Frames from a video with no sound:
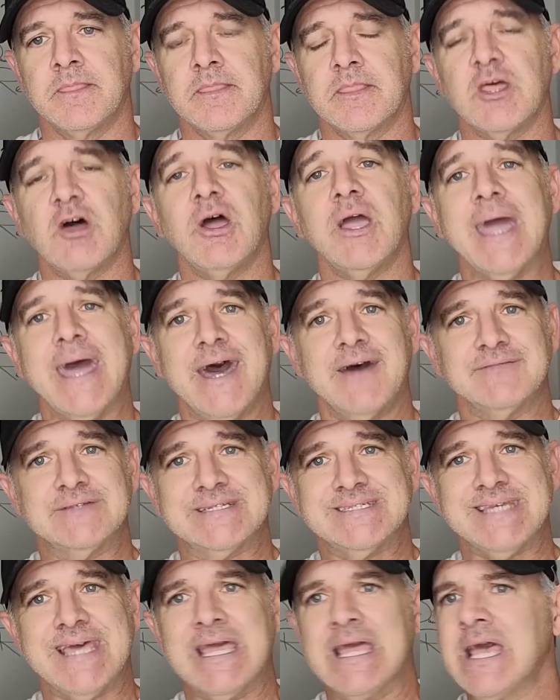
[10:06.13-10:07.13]
Now, I have to
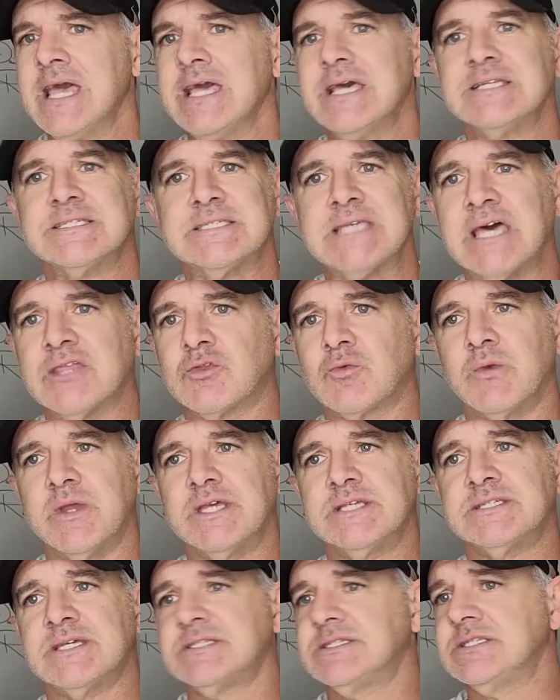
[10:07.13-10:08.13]
say, Seth
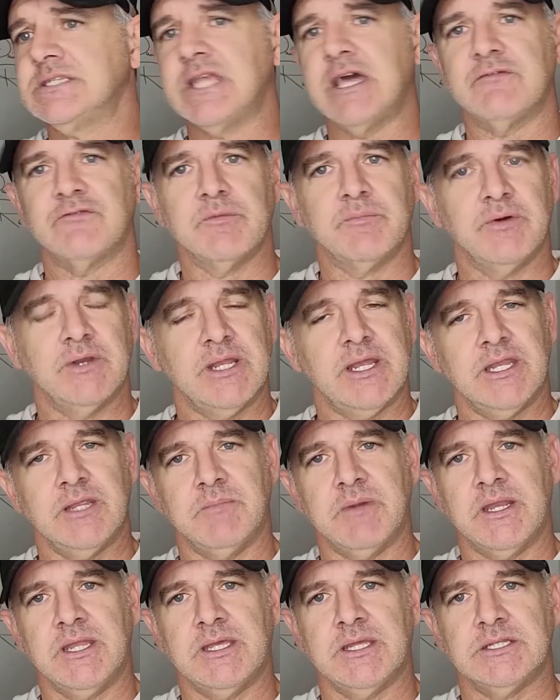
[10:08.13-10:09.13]
Riggs has never put
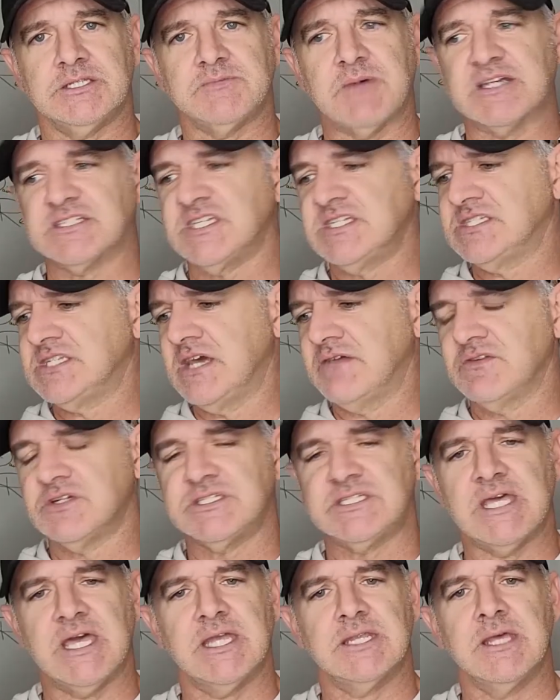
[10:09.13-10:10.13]
anybody in his box. He's never
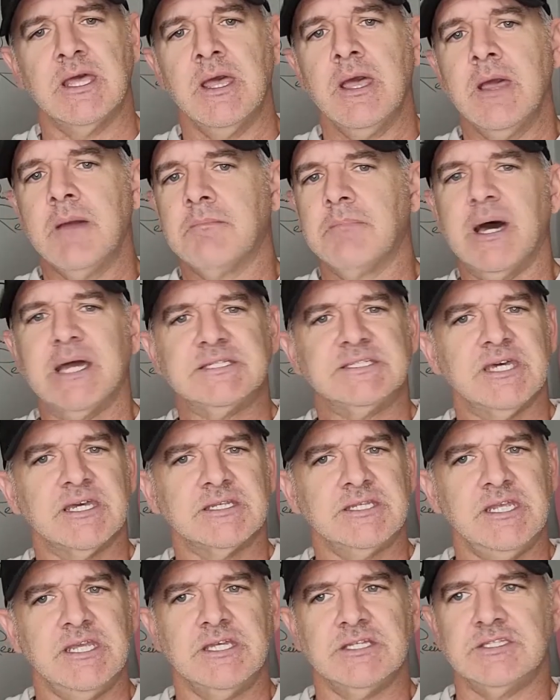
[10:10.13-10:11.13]
said, my
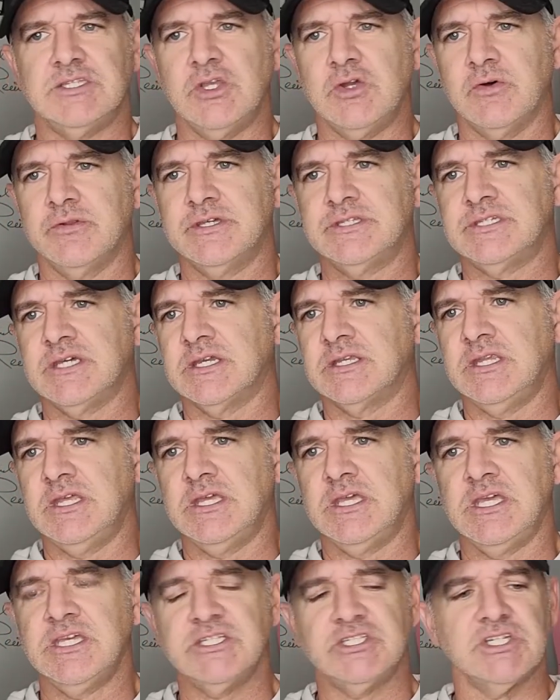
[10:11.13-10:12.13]
technique is the only technique.
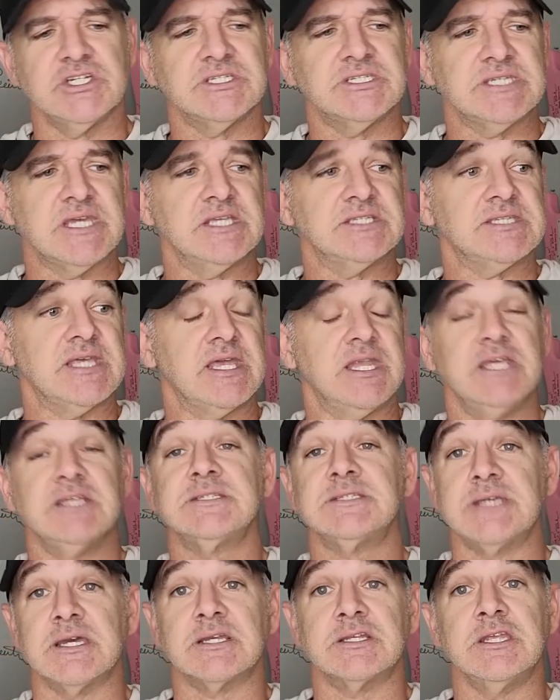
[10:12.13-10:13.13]
He just says that
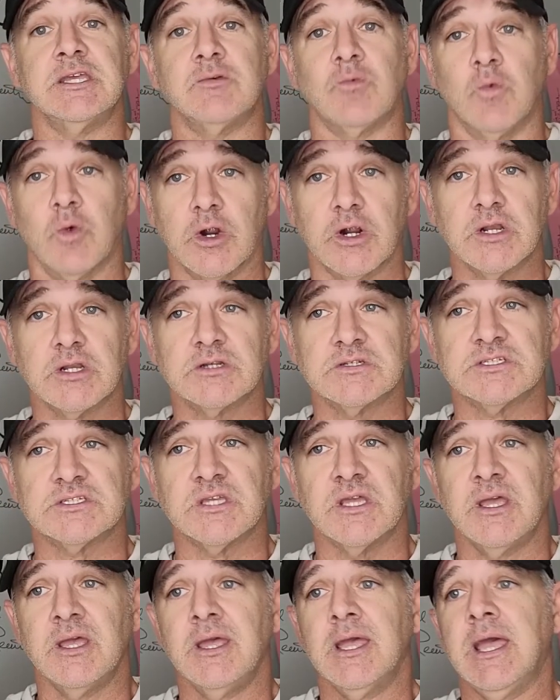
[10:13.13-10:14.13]
his technique
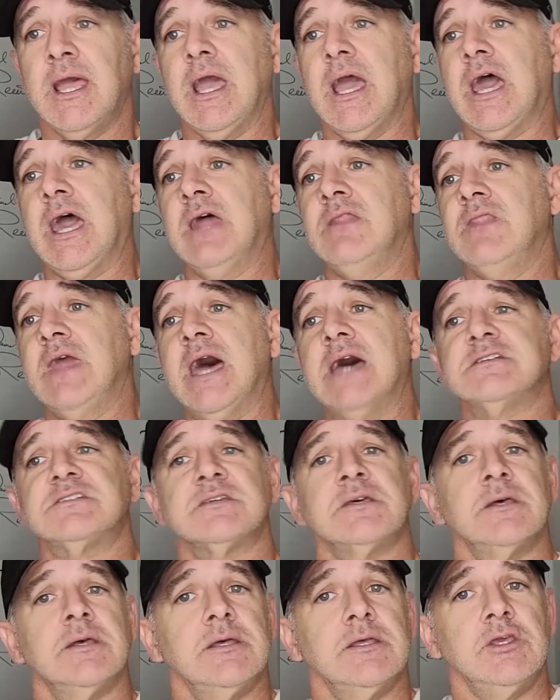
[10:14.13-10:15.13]
works and
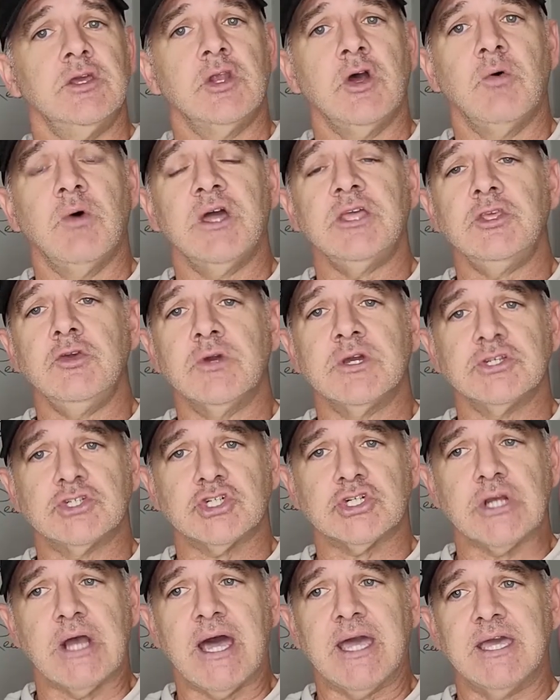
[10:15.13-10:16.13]
that, you know what, you can
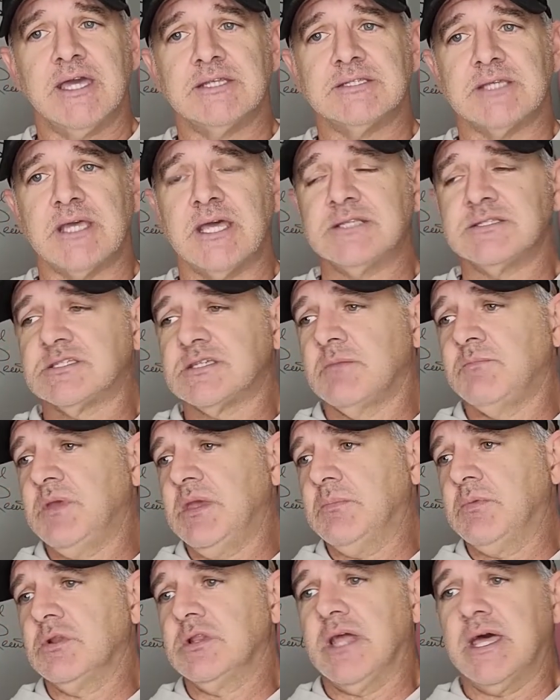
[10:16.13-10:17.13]
try it, and some
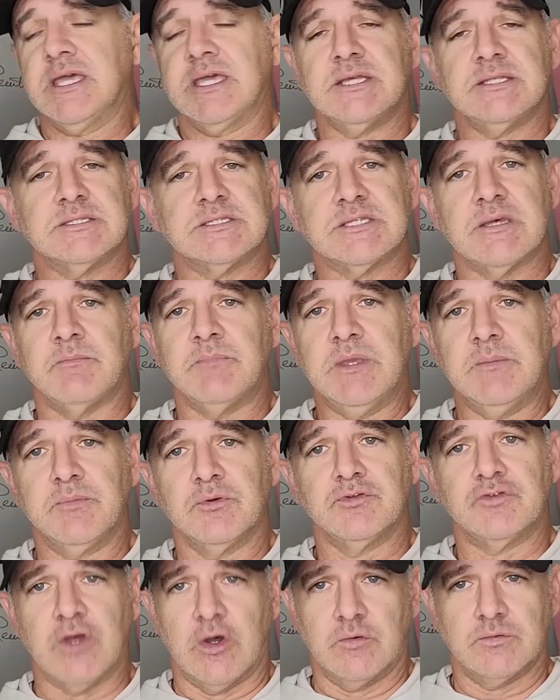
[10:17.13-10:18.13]
people like it and some
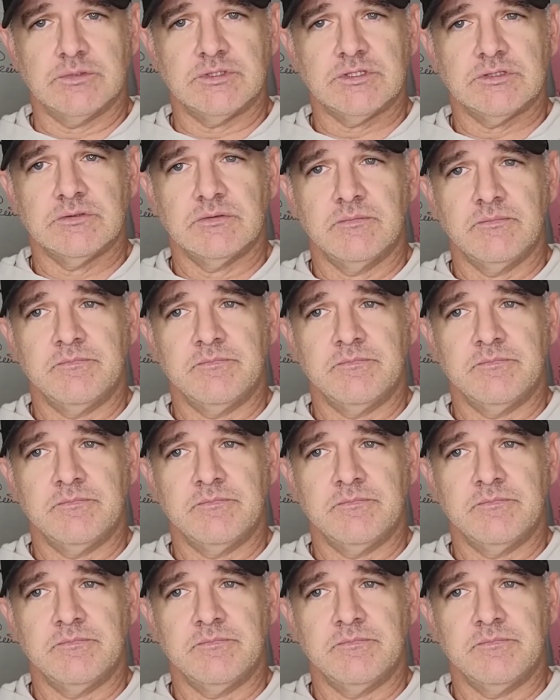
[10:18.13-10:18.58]
people don't.